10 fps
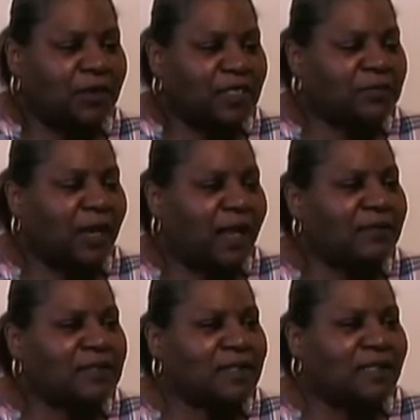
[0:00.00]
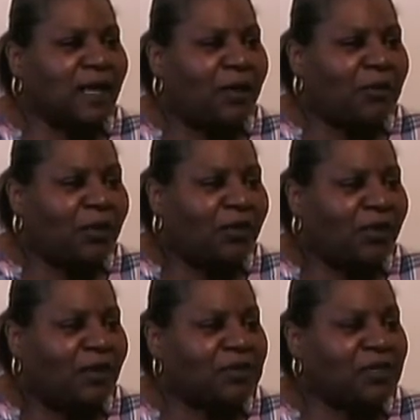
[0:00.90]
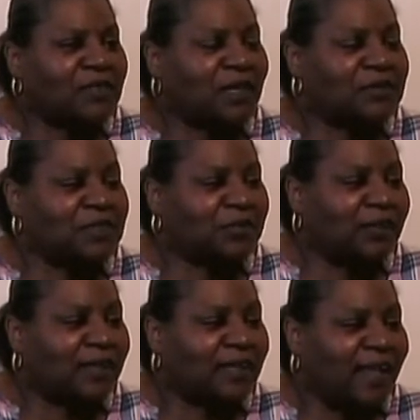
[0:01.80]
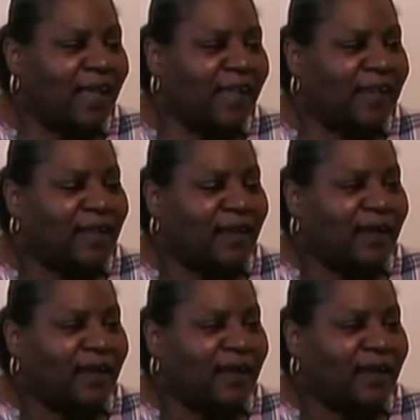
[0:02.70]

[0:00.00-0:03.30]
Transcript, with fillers: was when I was a Yawo, I, worked. I was working at